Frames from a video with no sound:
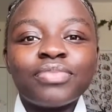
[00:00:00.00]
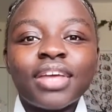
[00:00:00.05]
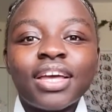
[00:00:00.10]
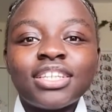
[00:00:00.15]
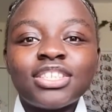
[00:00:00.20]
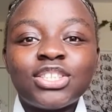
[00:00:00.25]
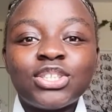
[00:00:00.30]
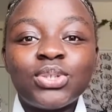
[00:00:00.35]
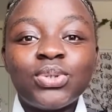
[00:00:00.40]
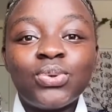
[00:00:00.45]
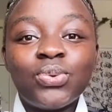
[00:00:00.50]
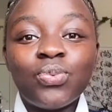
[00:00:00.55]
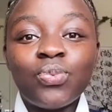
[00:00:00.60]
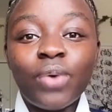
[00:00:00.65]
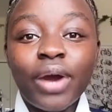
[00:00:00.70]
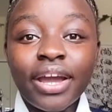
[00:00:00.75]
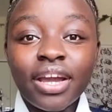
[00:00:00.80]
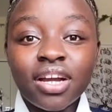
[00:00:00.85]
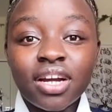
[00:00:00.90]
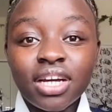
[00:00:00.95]
So
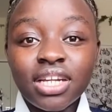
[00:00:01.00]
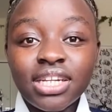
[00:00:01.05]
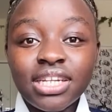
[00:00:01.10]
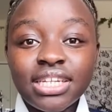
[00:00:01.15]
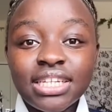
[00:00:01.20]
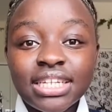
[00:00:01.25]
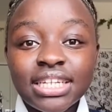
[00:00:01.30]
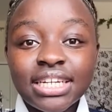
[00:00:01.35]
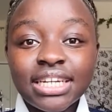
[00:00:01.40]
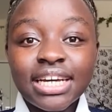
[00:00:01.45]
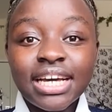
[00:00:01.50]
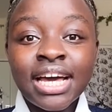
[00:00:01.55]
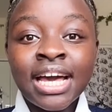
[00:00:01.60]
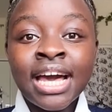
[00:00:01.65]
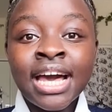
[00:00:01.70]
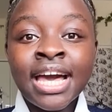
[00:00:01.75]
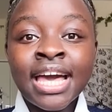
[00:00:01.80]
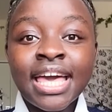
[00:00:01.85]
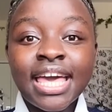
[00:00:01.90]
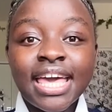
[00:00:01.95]
Wyconic,
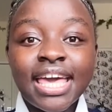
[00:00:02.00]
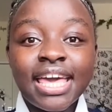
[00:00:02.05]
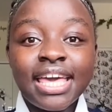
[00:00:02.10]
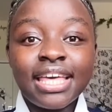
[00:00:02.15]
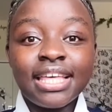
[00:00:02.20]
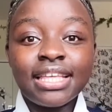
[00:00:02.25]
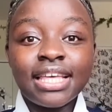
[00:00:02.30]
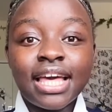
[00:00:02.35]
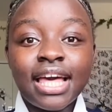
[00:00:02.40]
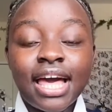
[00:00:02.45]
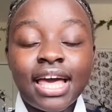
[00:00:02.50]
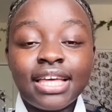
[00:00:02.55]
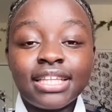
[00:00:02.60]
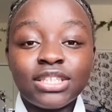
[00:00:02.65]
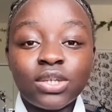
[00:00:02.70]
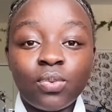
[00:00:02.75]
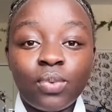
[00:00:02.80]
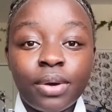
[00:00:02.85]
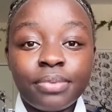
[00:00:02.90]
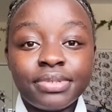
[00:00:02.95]
it's
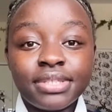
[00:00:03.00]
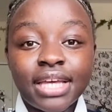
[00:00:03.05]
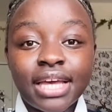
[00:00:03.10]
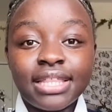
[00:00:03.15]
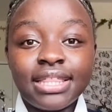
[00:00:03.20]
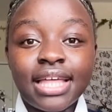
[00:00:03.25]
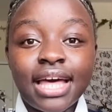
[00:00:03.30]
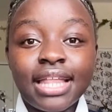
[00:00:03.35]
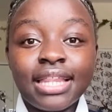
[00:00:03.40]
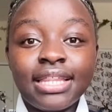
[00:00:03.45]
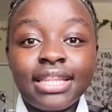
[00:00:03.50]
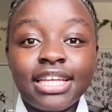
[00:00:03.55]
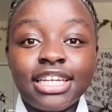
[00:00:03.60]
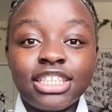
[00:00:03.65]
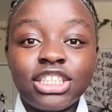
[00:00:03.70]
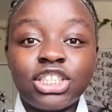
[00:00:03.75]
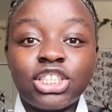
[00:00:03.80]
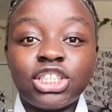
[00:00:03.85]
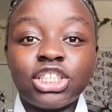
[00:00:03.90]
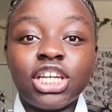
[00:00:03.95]
a website that
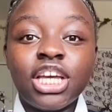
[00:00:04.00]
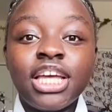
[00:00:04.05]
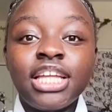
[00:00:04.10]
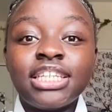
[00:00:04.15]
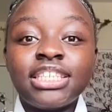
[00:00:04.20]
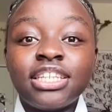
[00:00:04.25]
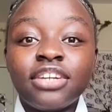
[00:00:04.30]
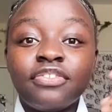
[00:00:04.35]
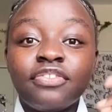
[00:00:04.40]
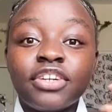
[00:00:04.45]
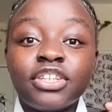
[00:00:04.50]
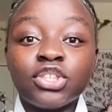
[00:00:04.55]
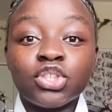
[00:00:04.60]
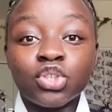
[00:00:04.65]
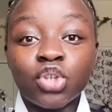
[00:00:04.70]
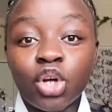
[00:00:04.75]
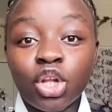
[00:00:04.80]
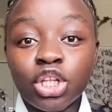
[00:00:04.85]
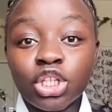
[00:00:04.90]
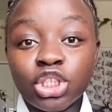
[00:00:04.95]
lists different
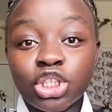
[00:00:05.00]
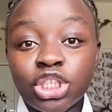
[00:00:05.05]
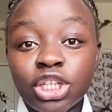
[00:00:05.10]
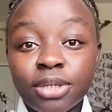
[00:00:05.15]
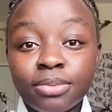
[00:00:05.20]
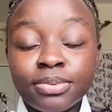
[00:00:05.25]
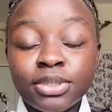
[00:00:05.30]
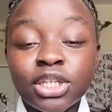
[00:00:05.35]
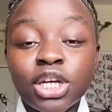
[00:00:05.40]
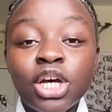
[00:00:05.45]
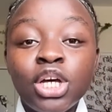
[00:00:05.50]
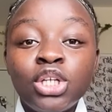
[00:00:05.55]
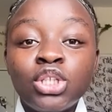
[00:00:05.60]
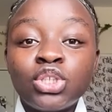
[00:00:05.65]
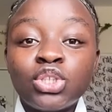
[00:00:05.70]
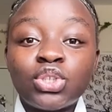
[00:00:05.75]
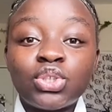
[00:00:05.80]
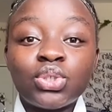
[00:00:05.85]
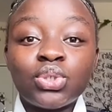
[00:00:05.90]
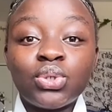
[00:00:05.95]
scholarships,
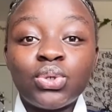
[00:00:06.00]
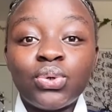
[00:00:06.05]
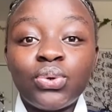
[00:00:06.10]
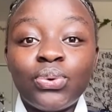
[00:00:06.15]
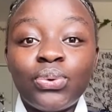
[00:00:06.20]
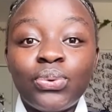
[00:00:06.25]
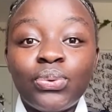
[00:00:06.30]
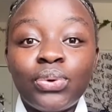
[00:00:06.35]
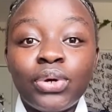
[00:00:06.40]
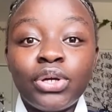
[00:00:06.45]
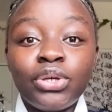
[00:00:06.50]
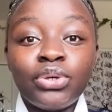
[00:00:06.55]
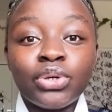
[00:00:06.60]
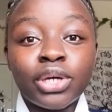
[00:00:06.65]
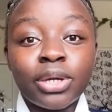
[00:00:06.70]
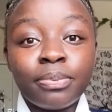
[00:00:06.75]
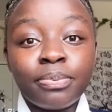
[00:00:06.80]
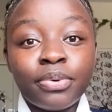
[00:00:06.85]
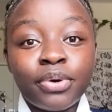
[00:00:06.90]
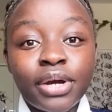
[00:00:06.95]
so you
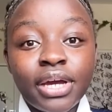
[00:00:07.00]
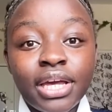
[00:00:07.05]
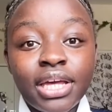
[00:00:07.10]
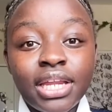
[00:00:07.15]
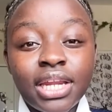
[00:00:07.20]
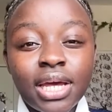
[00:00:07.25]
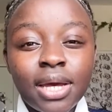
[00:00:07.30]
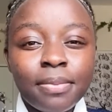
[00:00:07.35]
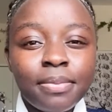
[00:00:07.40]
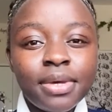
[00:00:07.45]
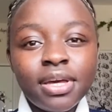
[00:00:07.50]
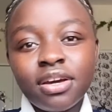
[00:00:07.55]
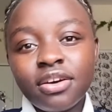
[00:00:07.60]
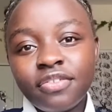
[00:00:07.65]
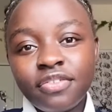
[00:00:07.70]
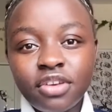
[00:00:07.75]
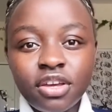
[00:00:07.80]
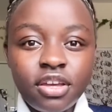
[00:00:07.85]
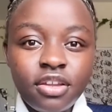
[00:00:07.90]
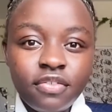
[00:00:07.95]
can put in a bit
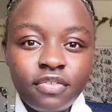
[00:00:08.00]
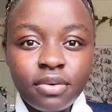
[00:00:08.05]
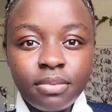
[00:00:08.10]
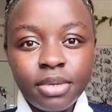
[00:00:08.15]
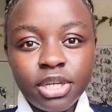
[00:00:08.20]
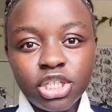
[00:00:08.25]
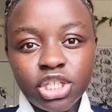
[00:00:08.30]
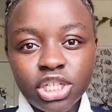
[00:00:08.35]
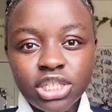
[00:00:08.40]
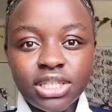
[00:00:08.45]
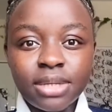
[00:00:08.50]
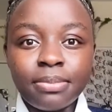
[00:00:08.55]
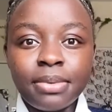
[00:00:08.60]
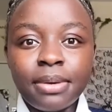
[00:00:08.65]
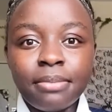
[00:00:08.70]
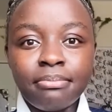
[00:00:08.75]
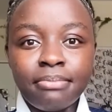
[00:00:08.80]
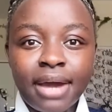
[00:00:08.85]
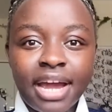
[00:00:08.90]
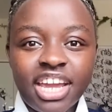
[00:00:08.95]
of your information. It's a
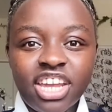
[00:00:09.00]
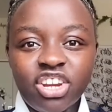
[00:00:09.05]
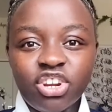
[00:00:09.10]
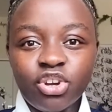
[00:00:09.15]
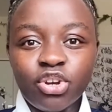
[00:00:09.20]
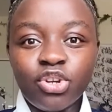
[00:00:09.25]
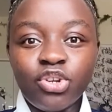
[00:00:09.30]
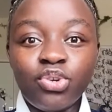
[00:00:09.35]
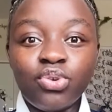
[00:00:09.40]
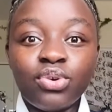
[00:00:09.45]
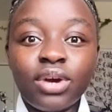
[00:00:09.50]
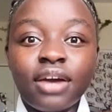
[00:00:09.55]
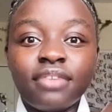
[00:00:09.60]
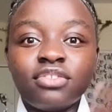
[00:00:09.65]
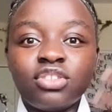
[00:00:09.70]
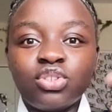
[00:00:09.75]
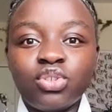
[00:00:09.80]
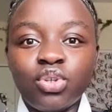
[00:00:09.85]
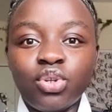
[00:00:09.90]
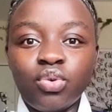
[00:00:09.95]
bit minor. You have
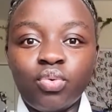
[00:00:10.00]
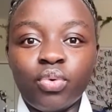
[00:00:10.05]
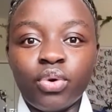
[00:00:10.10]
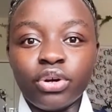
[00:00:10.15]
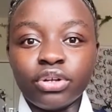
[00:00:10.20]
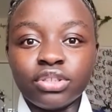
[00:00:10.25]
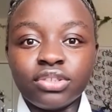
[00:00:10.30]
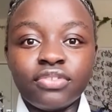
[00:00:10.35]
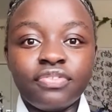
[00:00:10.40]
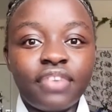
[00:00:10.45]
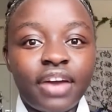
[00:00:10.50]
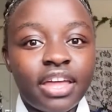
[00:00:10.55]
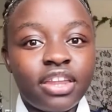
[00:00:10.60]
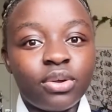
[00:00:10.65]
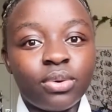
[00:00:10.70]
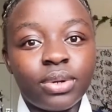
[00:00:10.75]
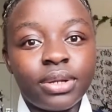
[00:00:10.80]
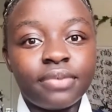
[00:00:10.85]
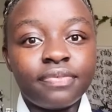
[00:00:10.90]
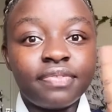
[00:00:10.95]
to do the work to find
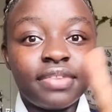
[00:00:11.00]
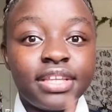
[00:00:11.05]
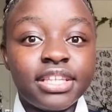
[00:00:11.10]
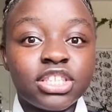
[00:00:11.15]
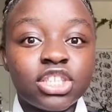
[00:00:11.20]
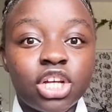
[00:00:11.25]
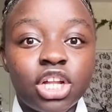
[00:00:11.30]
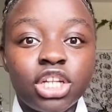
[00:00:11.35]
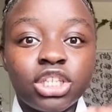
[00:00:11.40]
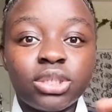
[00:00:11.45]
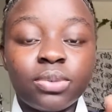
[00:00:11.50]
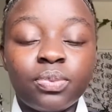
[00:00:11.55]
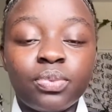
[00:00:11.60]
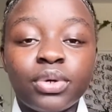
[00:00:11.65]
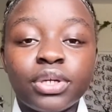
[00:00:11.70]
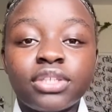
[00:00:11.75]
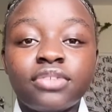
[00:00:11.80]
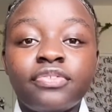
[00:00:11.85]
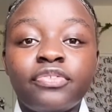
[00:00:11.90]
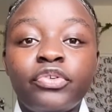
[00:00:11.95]
out if this scholarship
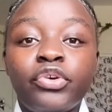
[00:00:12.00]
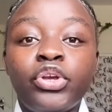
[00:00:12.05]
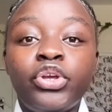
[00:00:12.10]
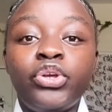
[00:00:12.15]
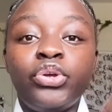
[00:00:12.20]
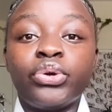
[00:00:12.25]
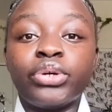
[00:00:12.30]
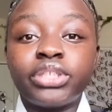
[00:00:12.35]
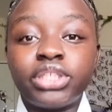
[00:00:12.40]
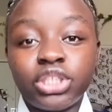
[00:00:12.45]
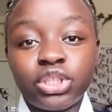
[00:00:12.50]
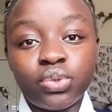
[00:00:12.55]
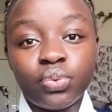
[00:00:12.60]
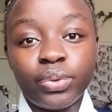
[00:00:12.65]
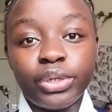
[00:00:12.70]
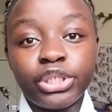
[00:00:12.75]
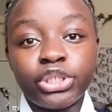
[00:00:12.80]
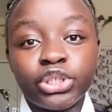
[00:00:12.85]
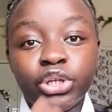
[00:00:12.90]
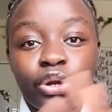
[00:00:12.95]
works for your
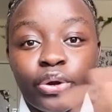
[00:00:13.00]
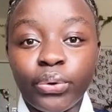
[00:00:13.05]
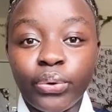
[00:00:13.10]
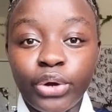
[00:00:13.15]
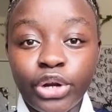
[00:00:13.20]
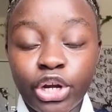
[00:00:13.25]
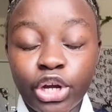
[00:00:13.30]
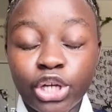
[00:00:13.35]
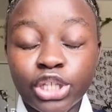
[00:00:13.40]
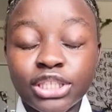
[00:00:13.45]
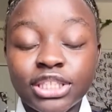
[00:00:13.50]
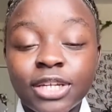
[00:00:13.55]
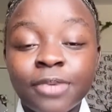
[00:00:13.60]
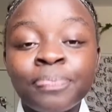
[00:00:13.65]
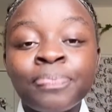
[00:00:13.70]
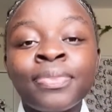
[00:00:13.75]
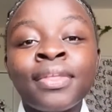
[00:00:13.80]
situation or not.